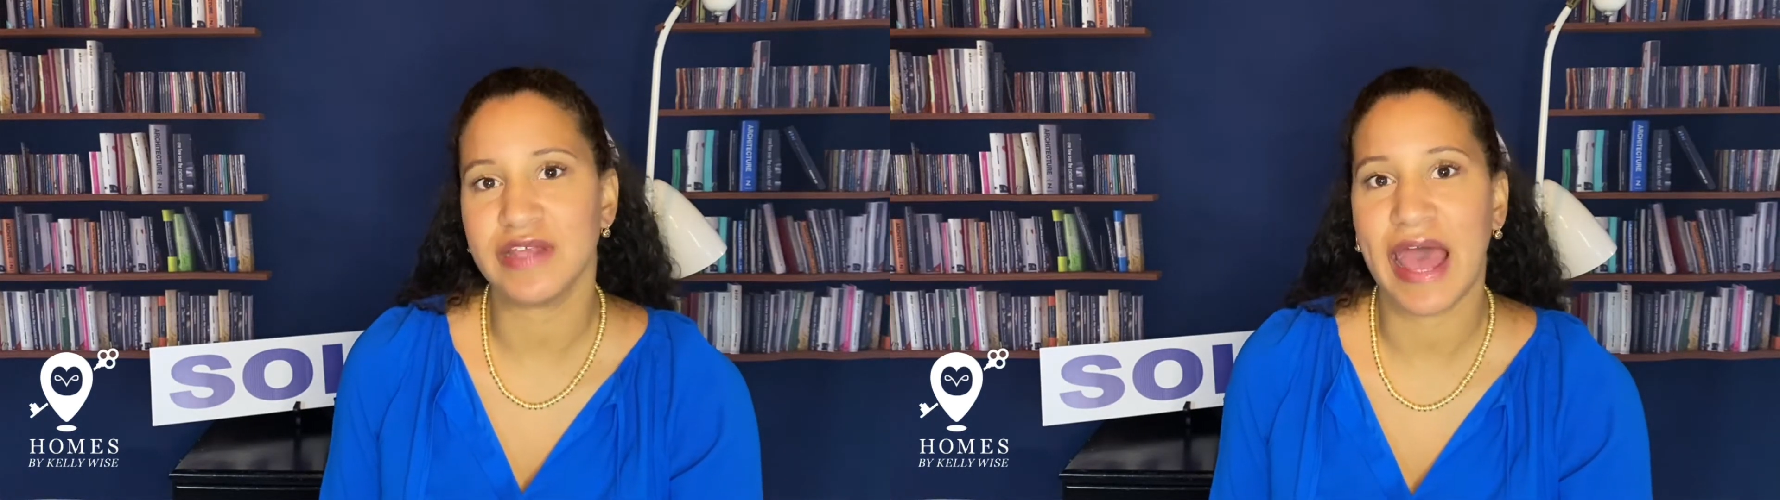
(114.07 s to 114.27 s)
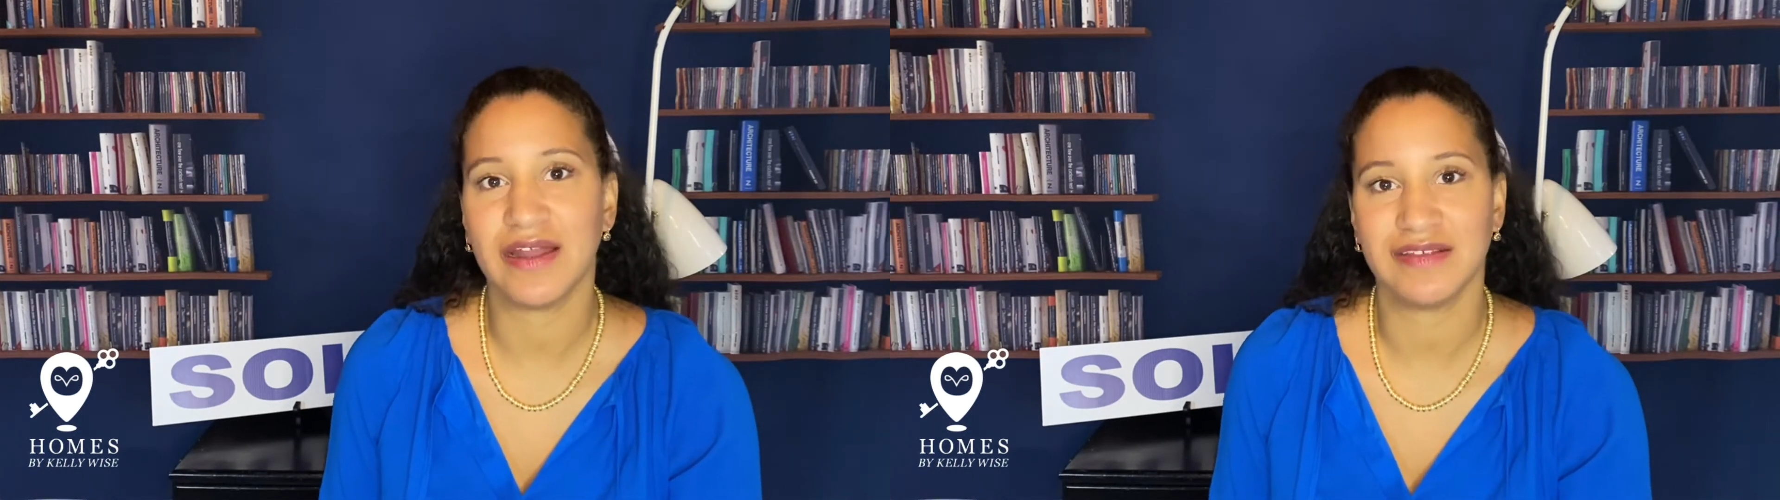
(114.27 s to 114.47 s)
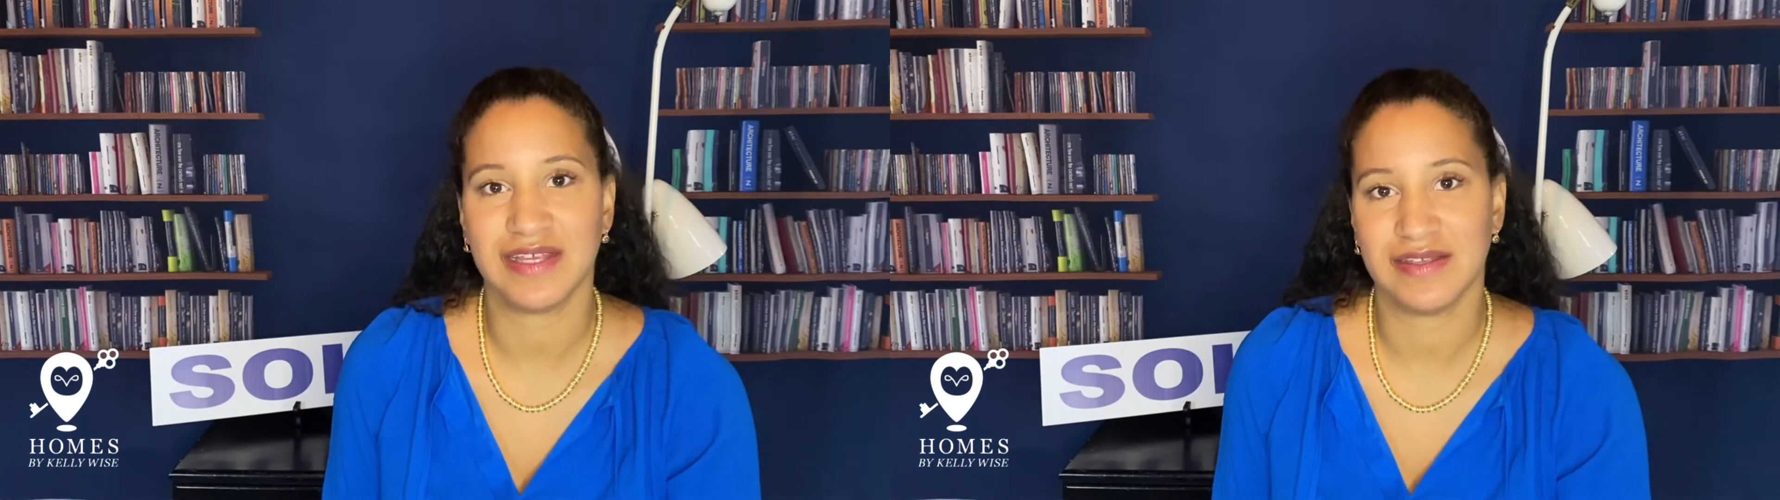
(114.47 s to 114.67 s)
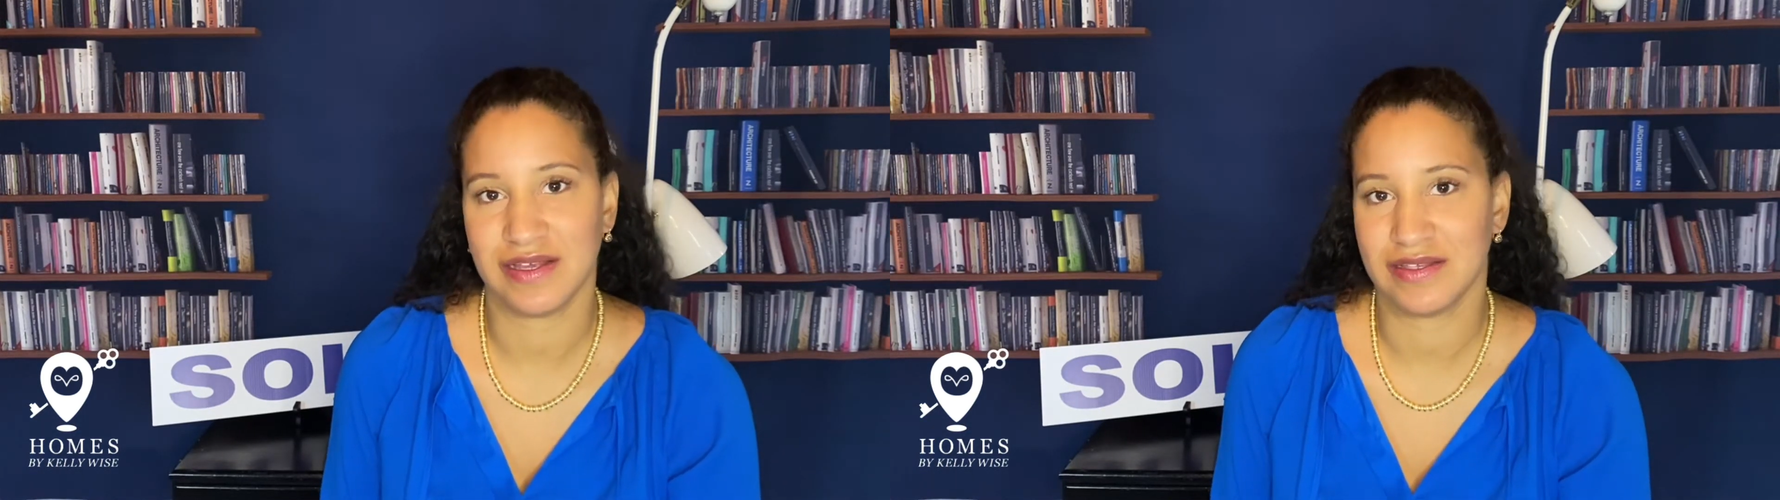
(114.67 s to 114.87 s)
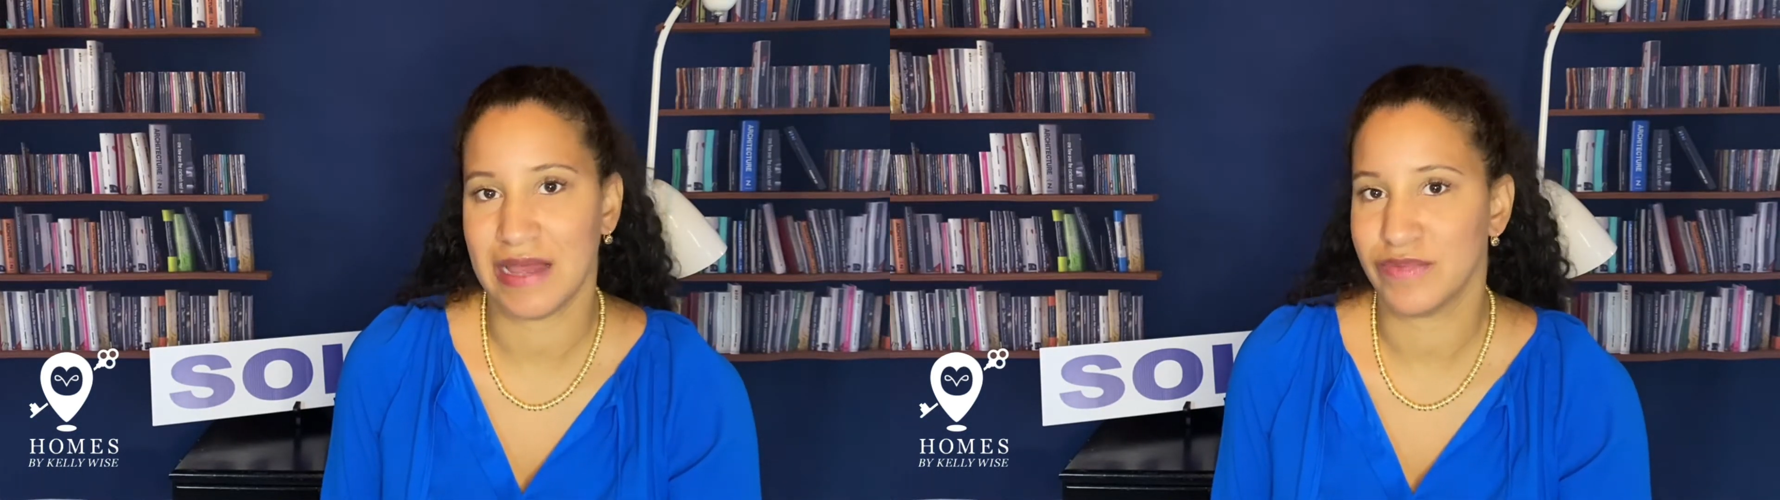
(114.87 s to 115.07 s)
does this
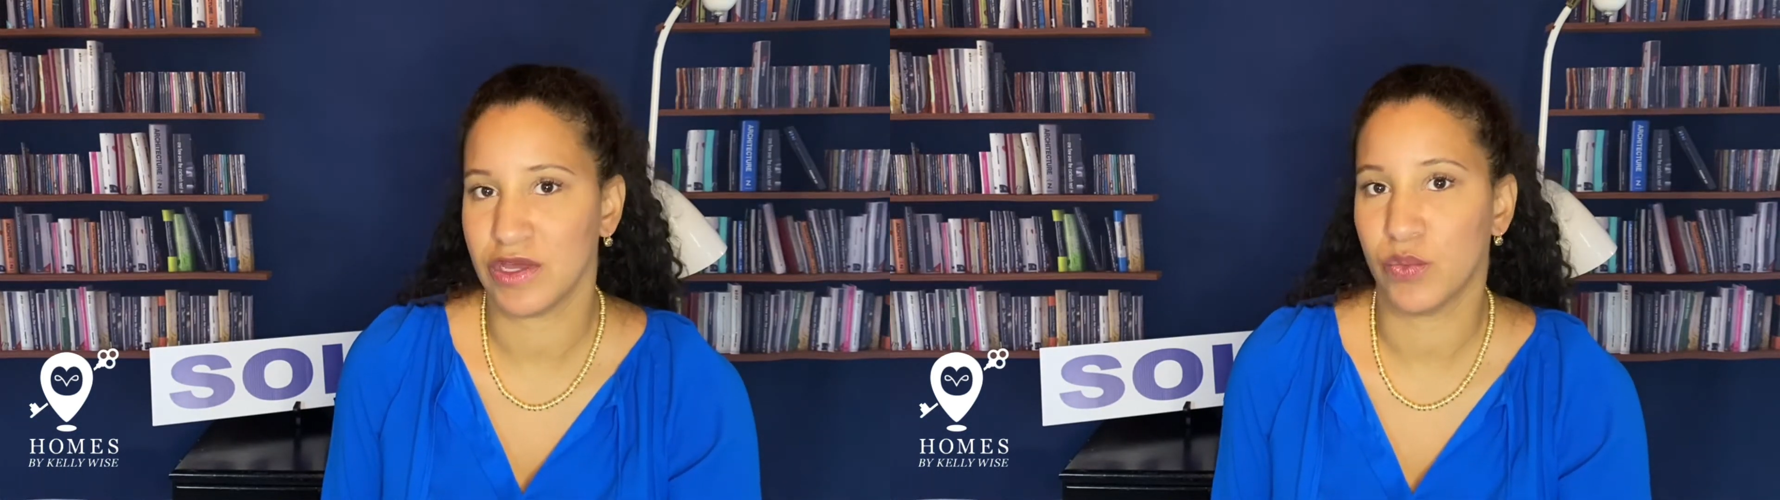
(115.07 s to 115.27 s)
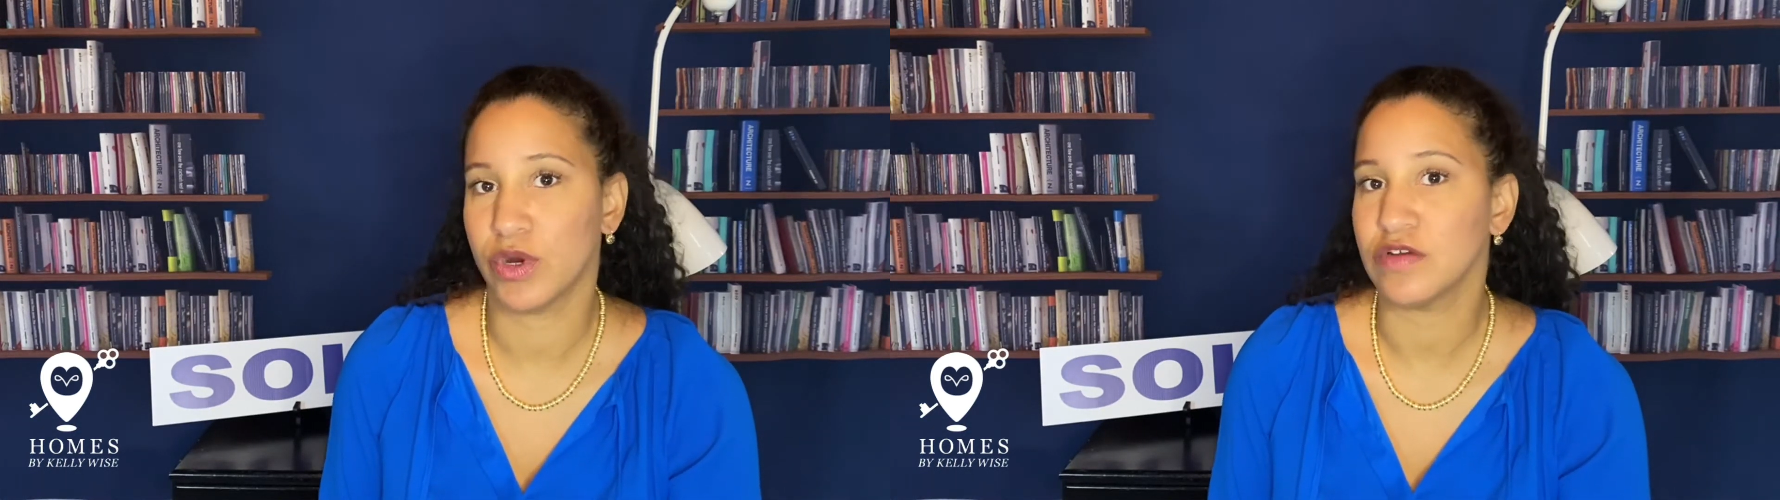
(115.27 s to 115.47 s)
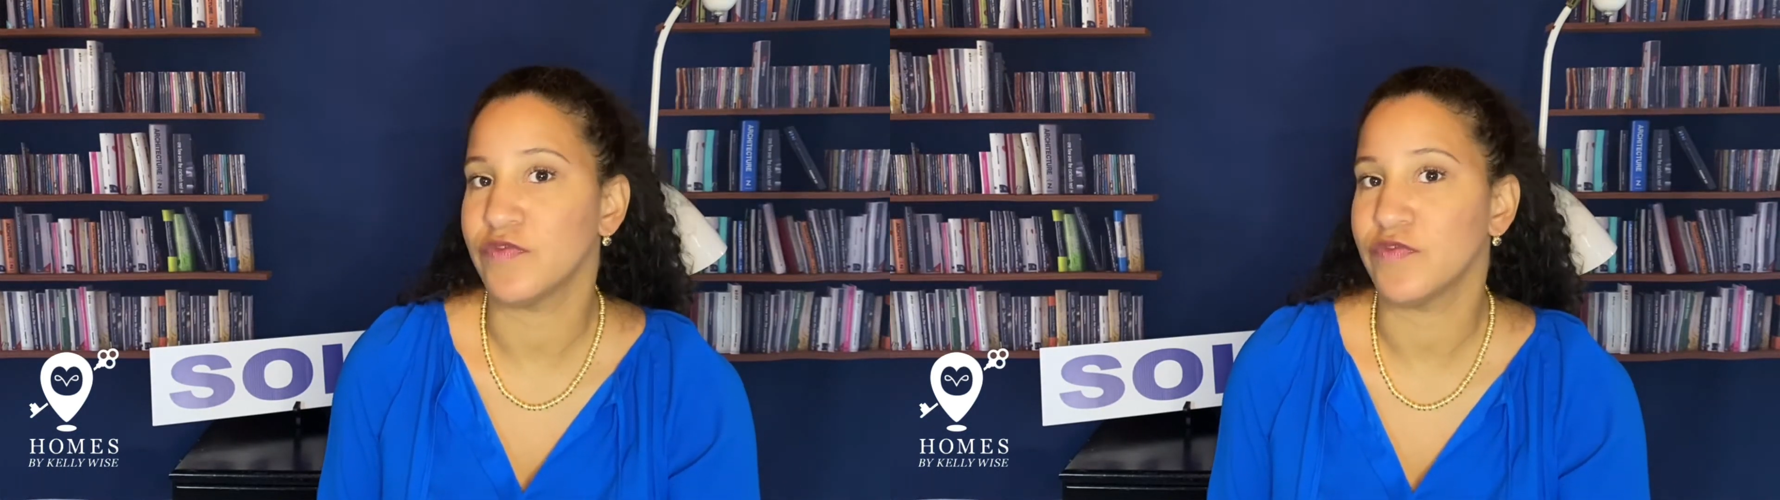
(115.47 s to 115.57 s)
exemption work for